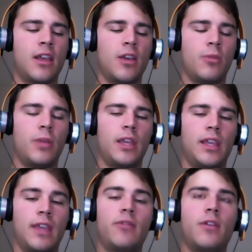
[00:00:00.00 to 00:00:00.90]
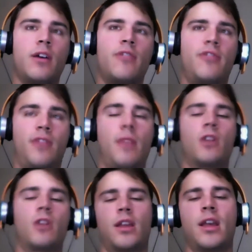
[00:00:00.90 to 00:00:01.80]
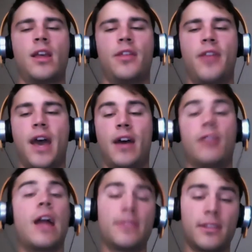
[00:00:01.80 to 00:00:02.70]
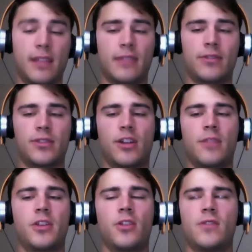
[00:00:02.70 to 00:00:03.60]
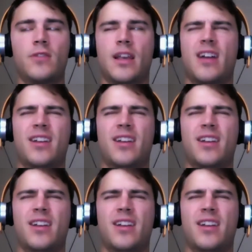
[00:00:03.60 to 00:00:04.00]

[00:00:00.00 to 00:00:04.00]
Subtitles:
we give you a framework that a lot of successful startups are using,